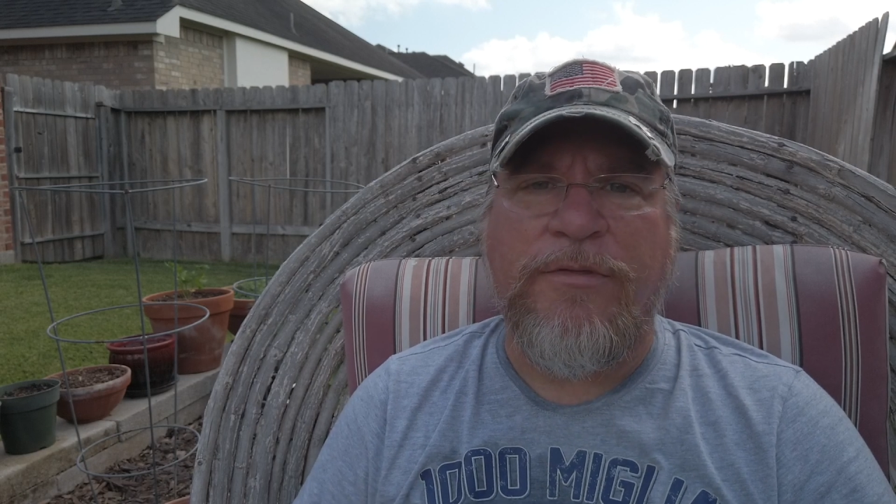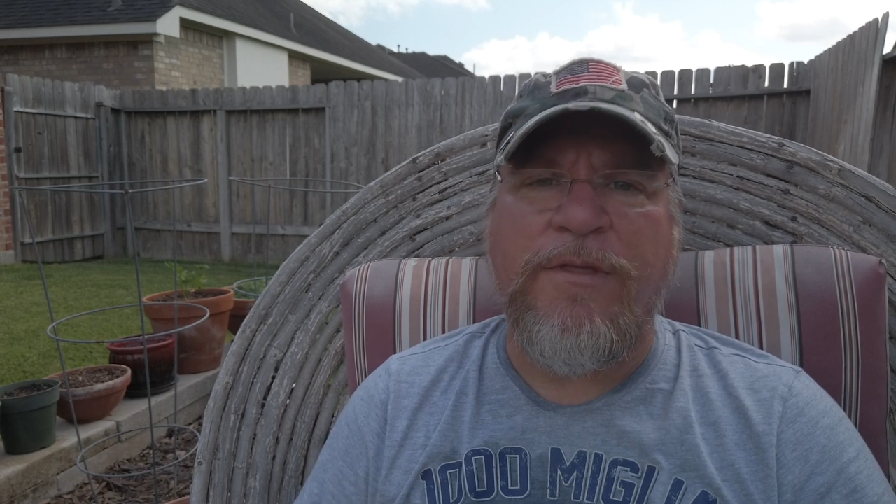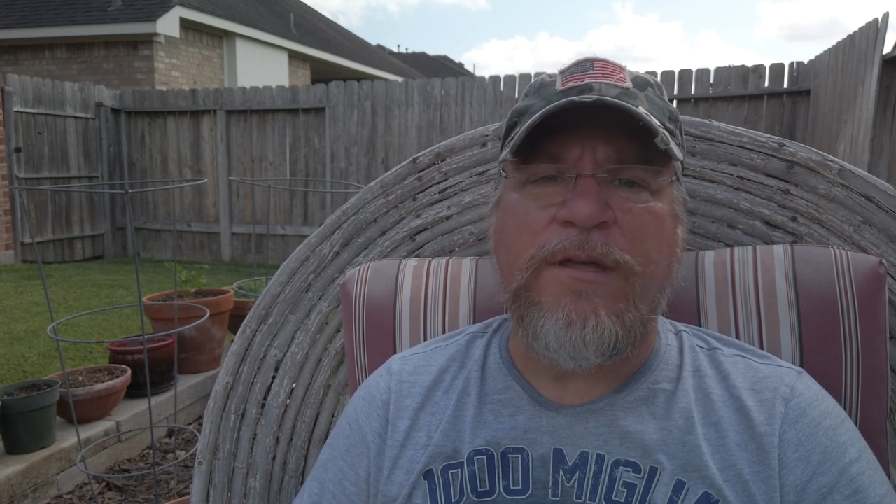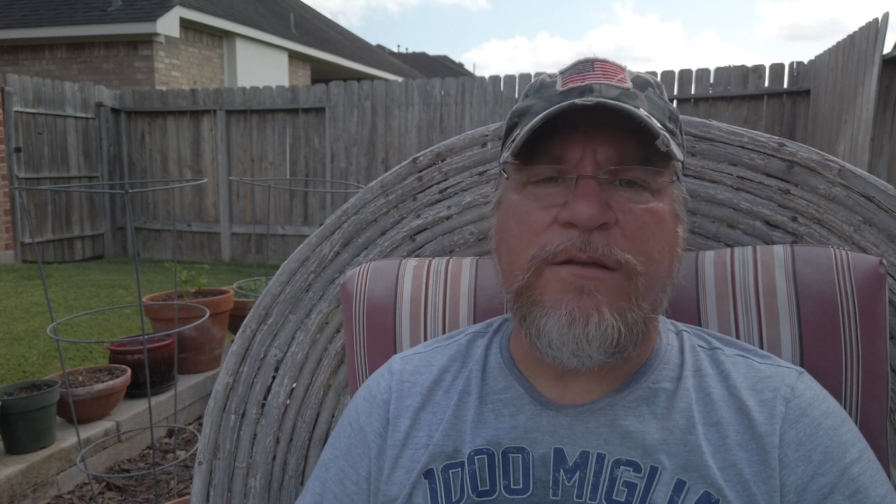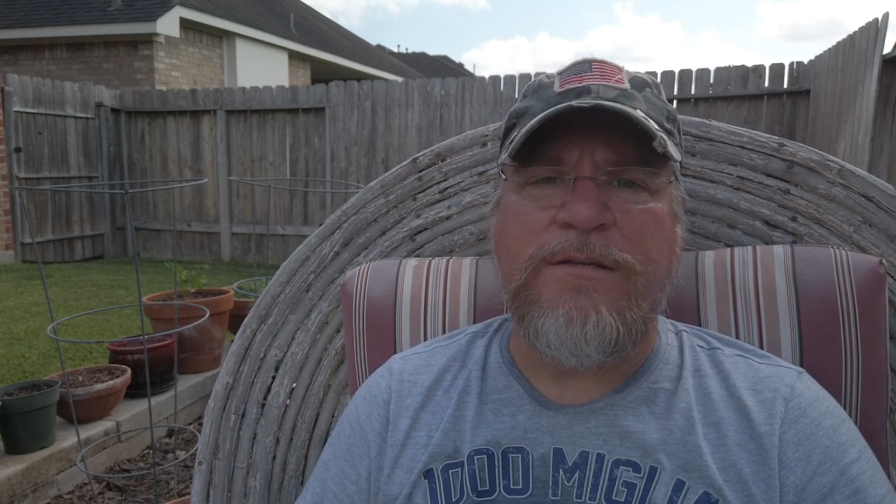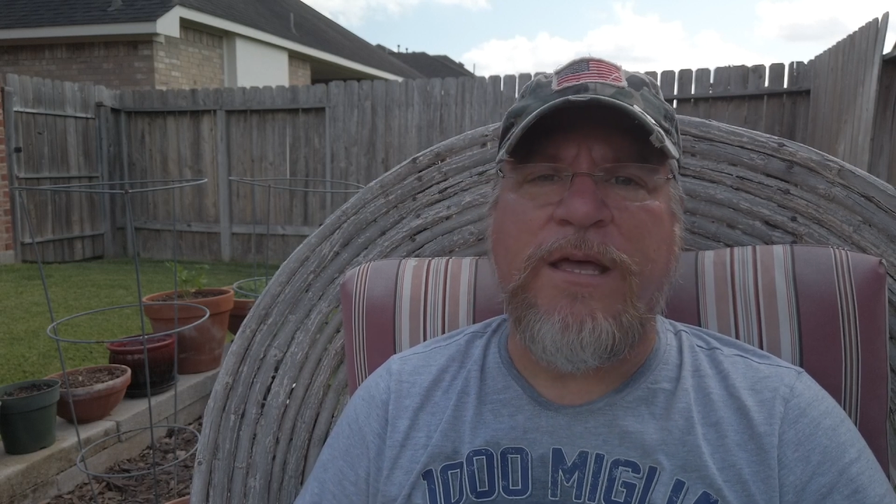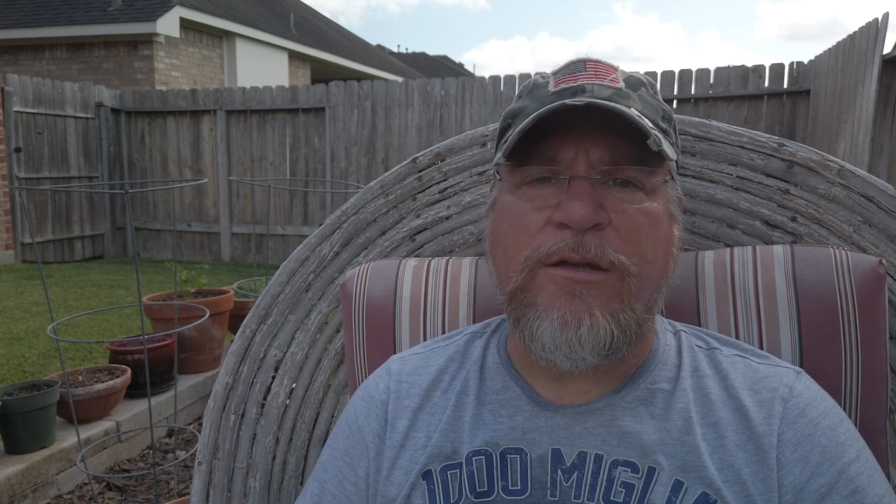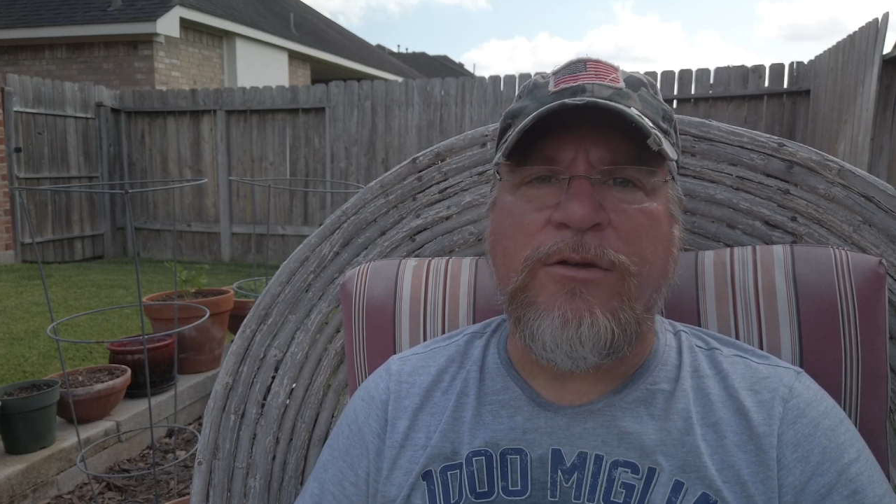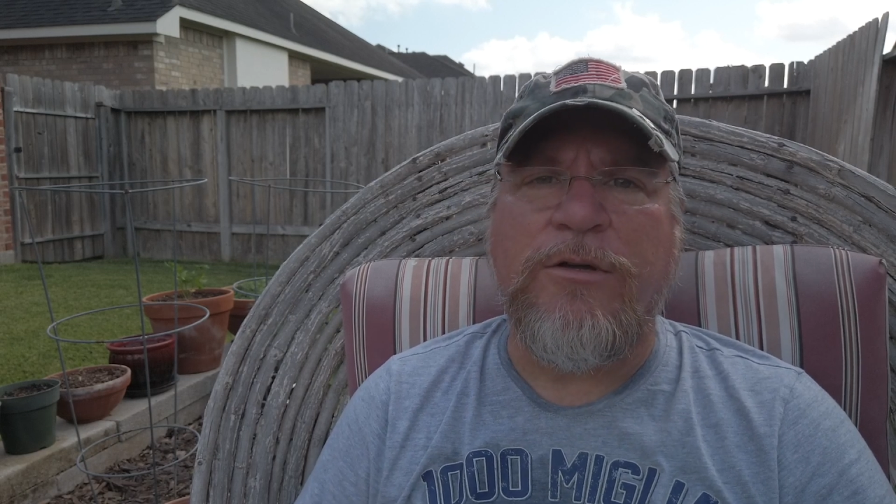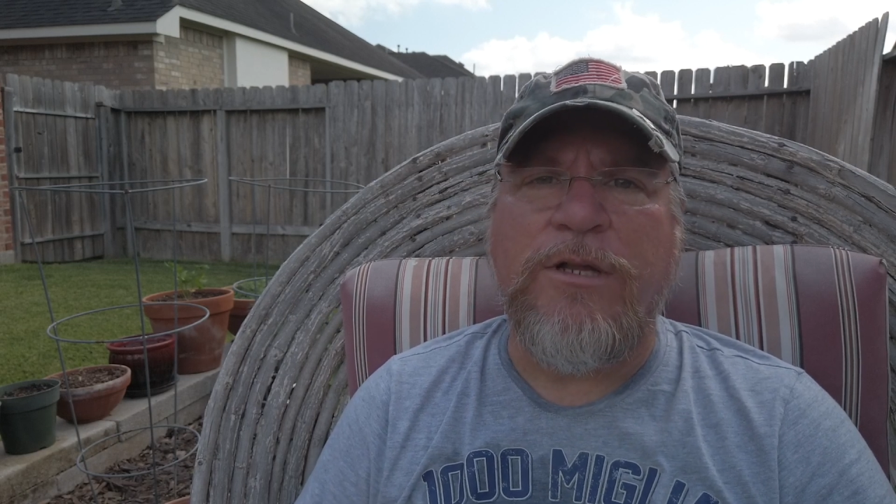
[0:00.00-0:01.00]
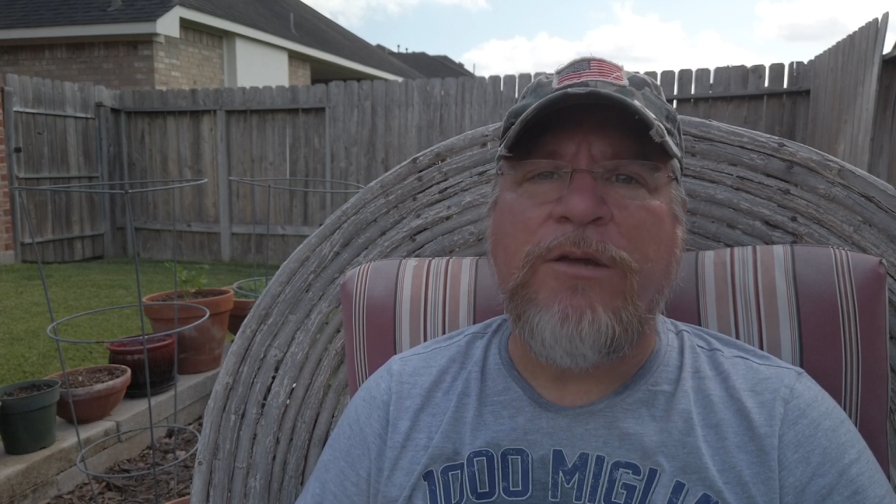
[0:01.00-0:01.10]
things that could